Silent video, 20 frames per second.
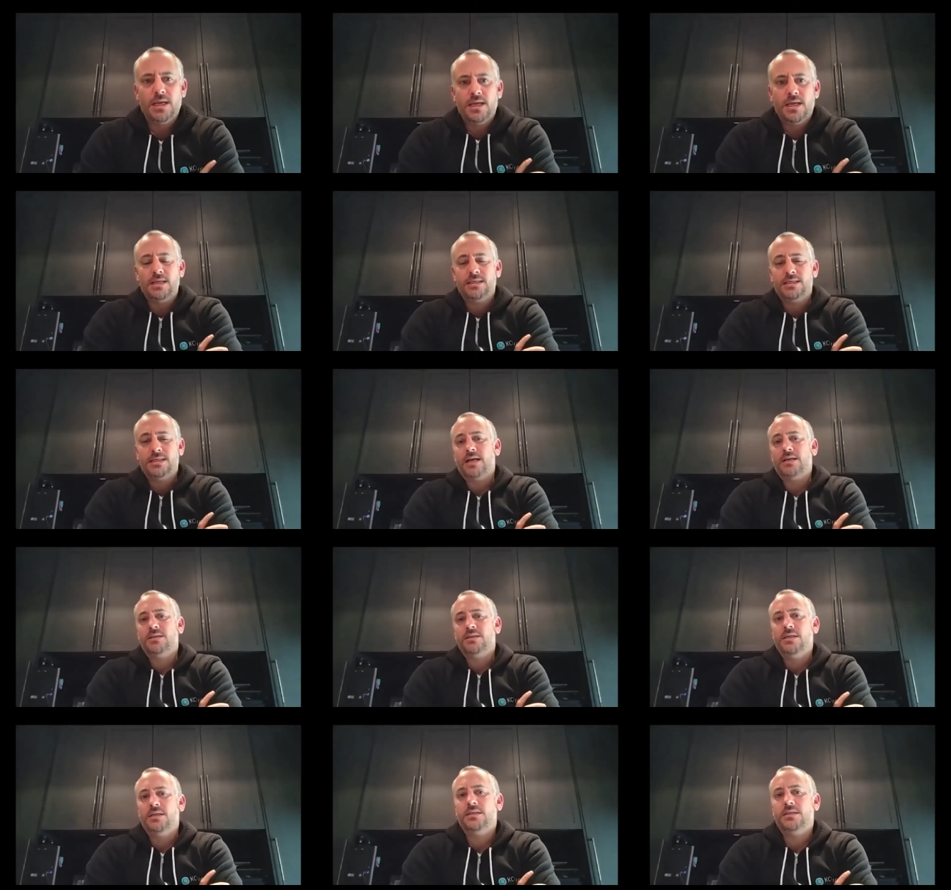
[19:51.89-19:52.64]
it's
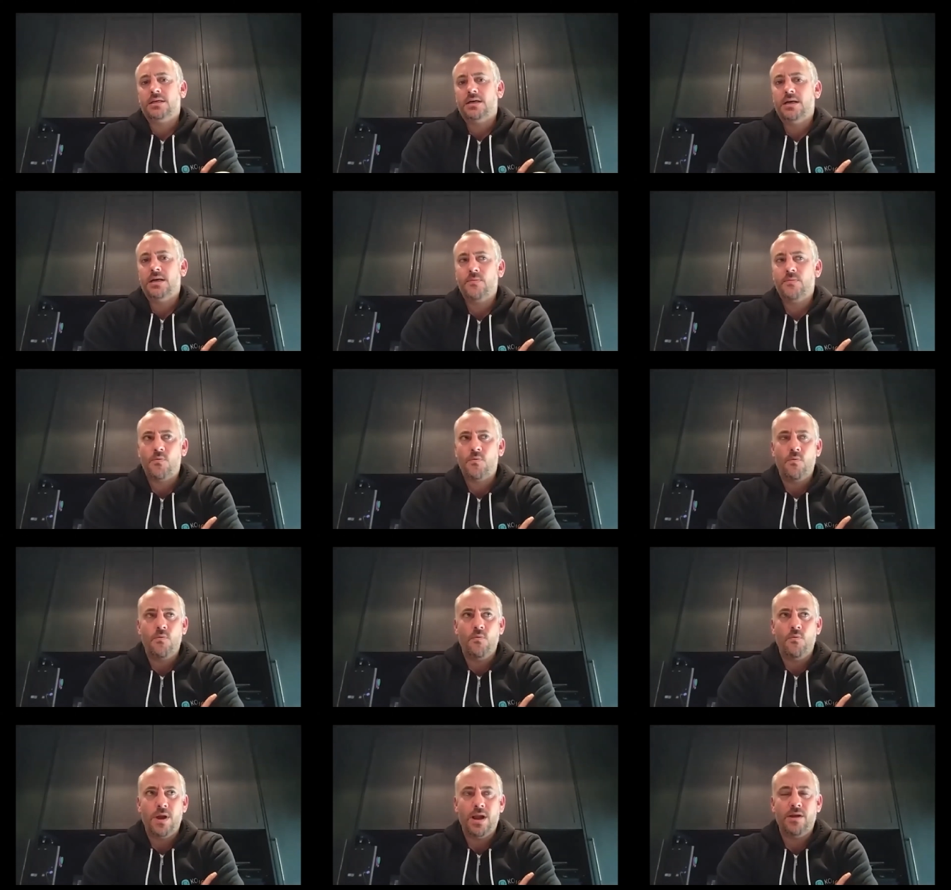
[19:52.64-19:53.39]
actually a time
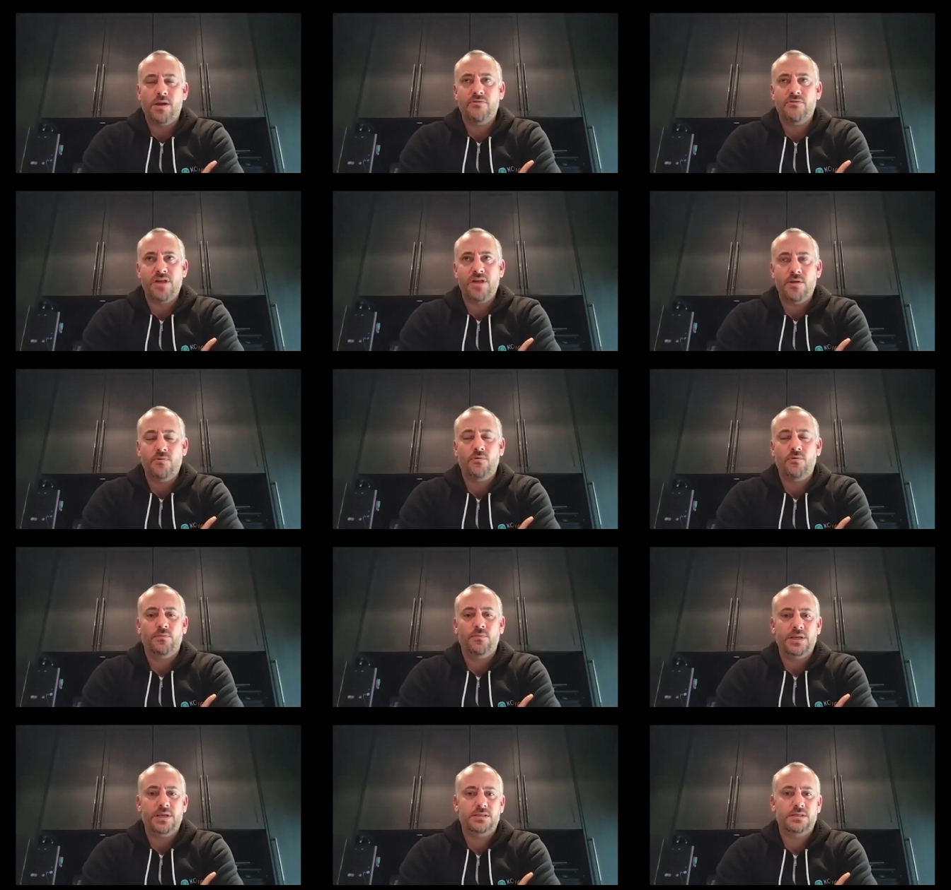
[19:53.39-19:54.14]
where they
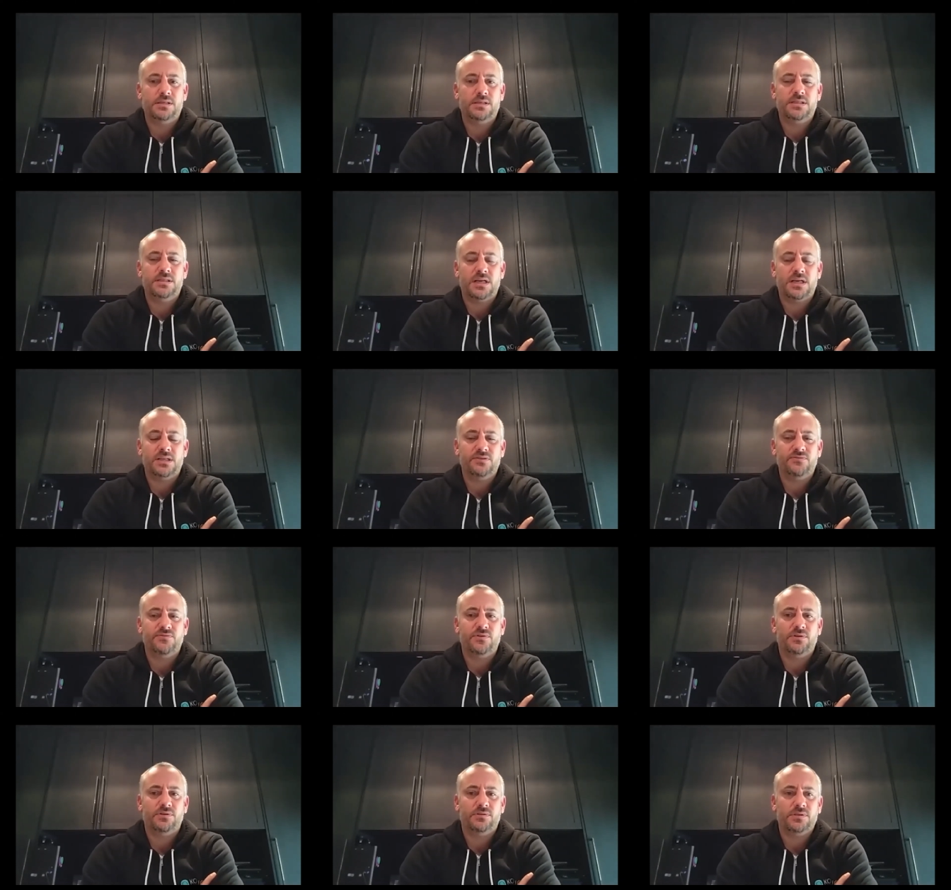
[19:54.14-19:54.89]
will be
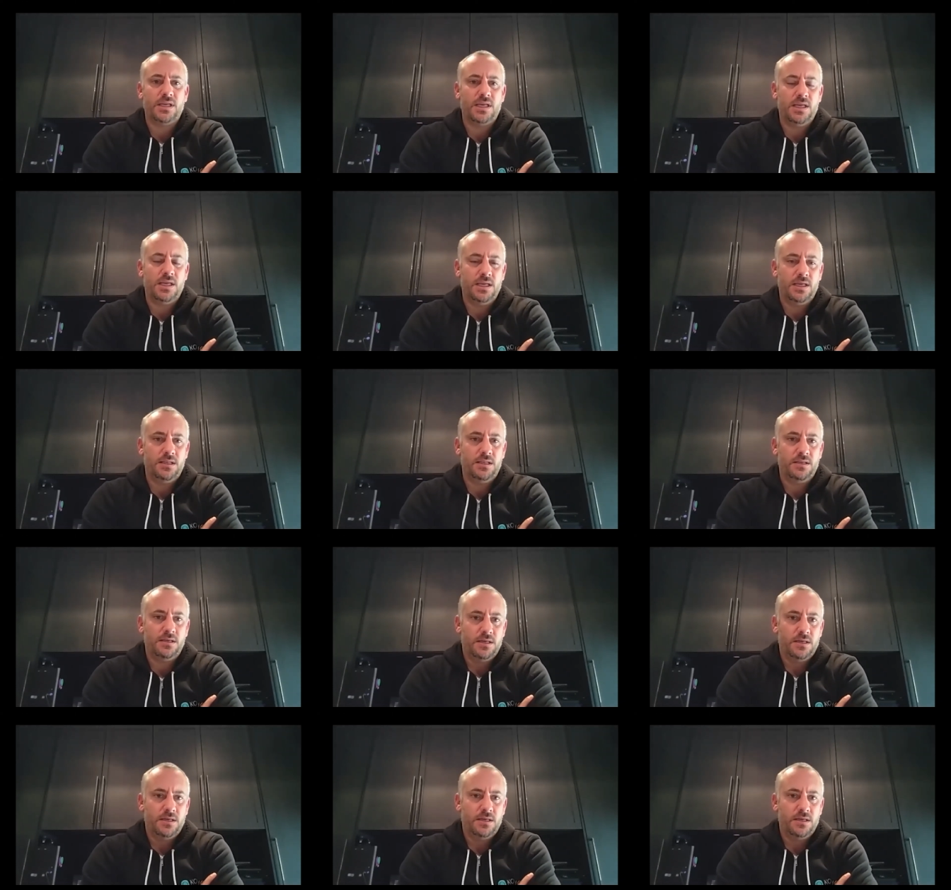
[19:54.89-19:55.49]
successful in